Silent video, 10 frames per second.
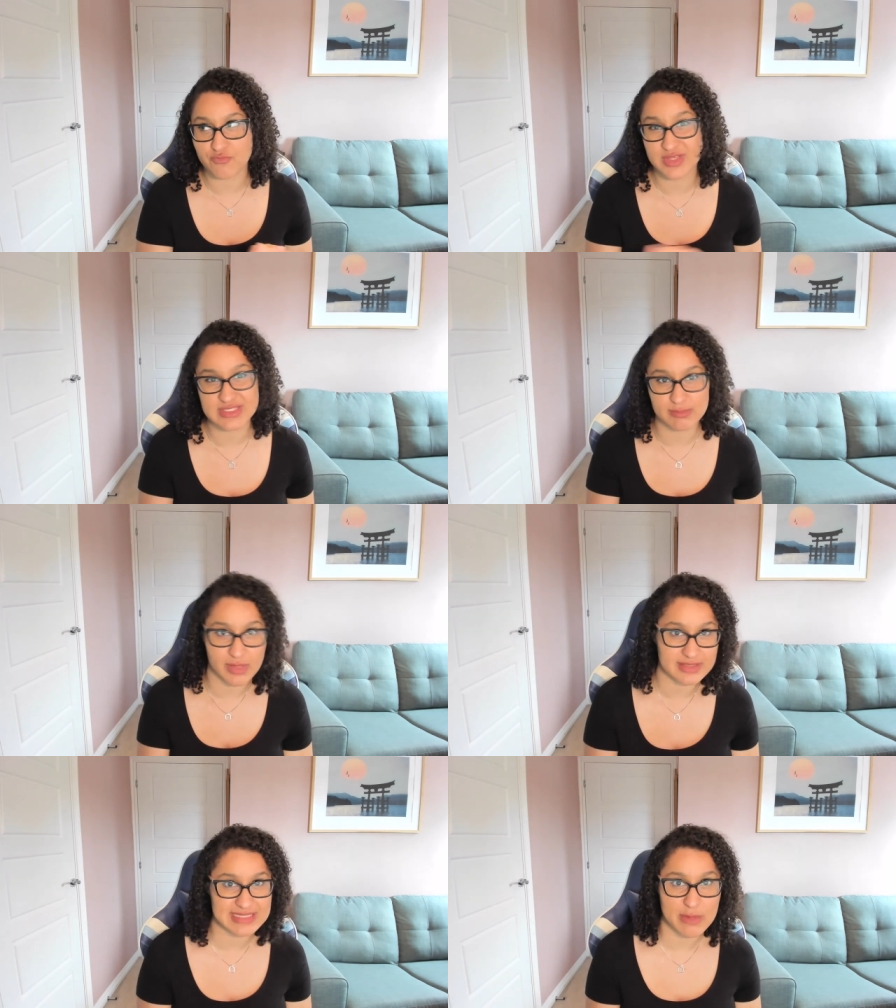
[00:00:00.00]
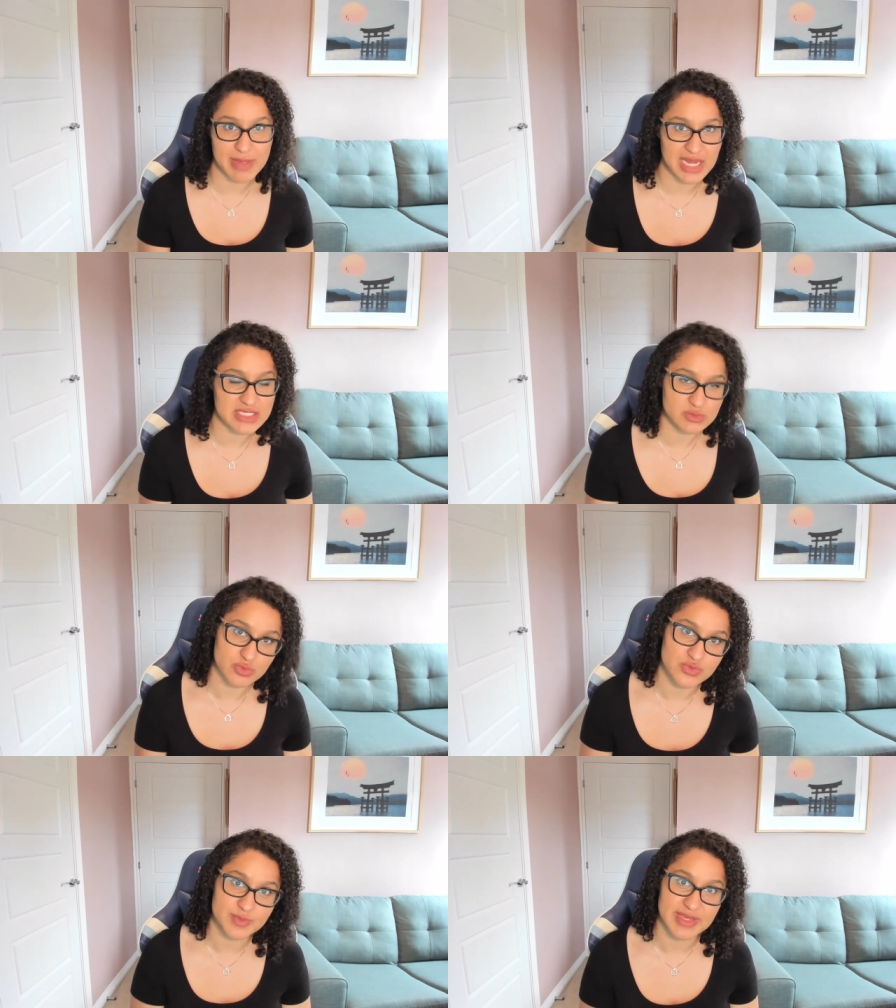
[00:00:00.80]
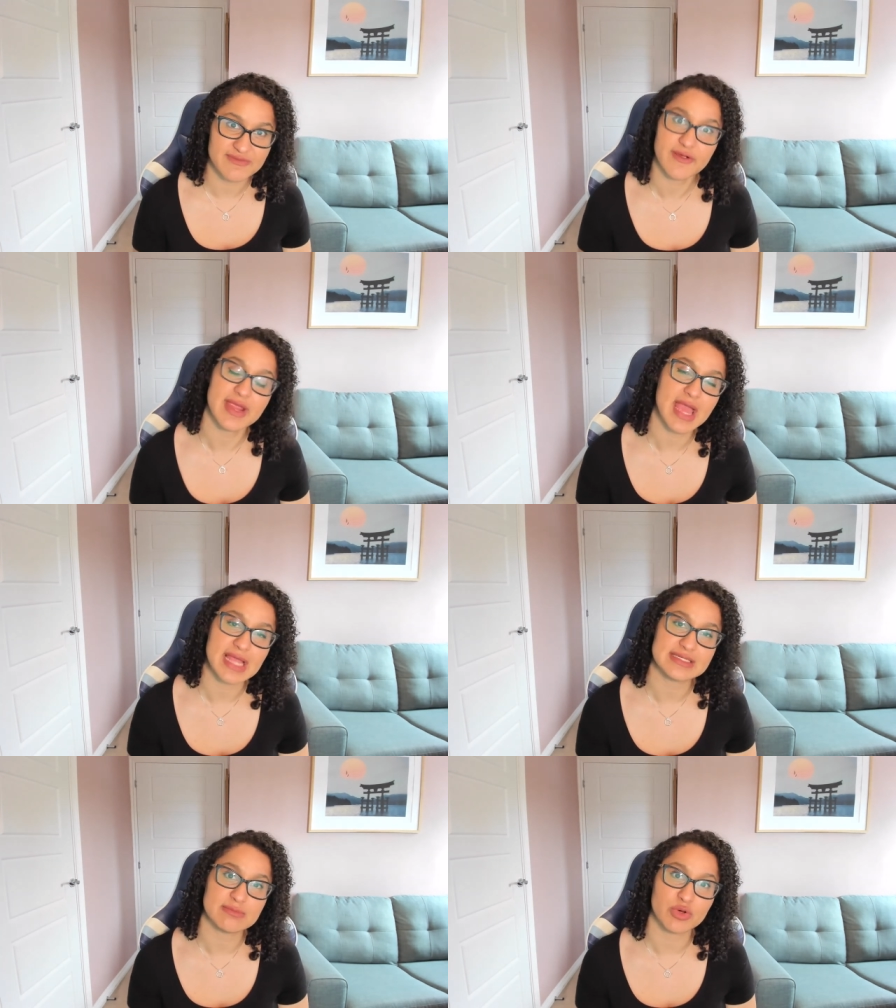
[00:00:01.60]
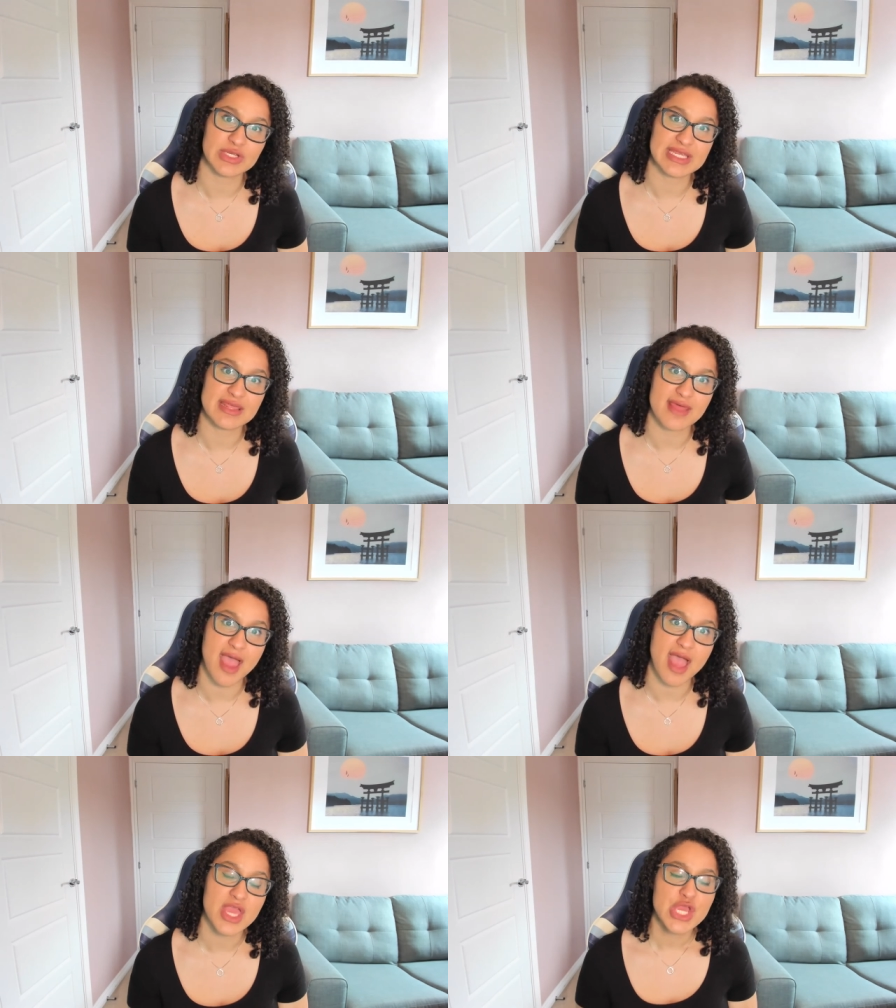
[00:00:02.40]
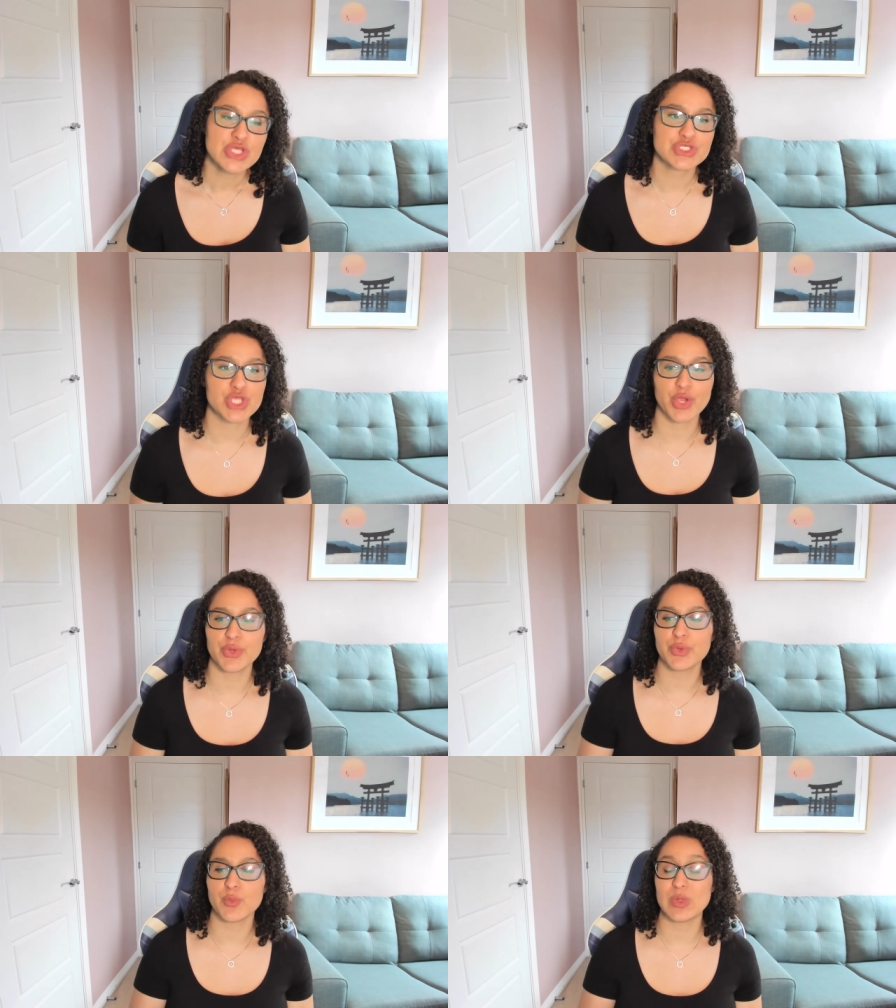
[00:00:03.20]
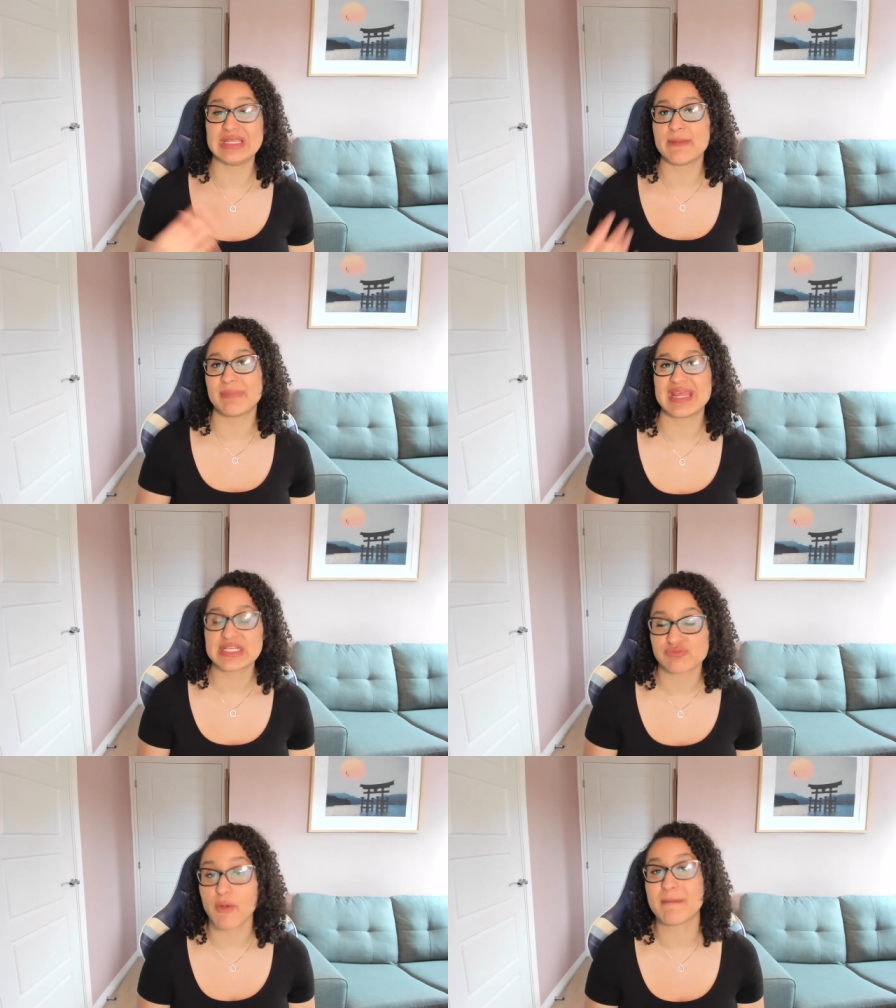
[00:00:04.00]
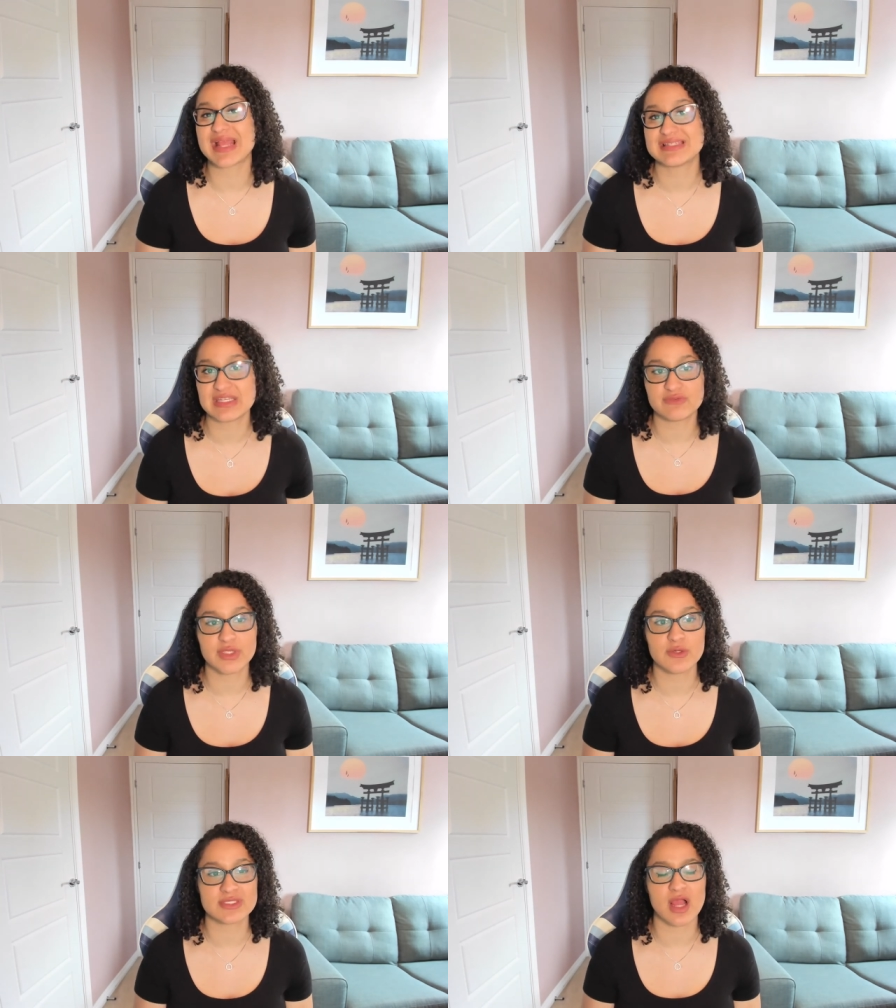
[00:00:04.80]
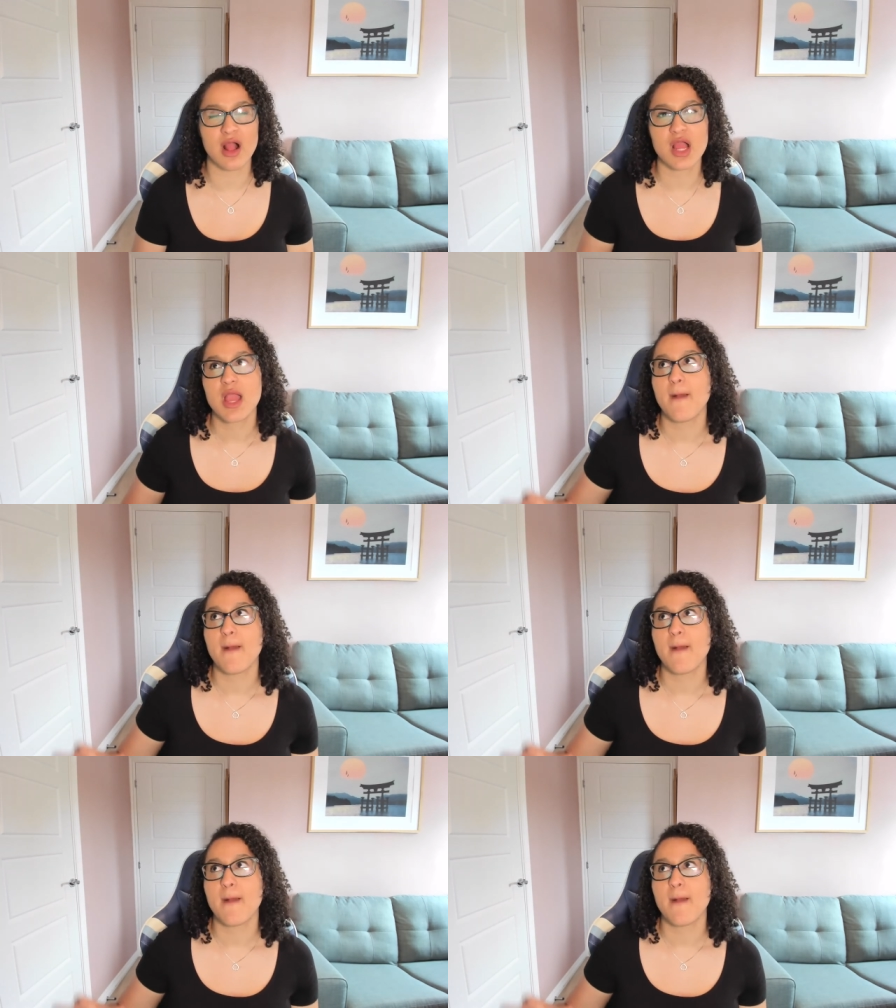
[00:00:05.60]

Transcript: runs in blood down palace walls being very anti-monarchy there so william blake's romantic views are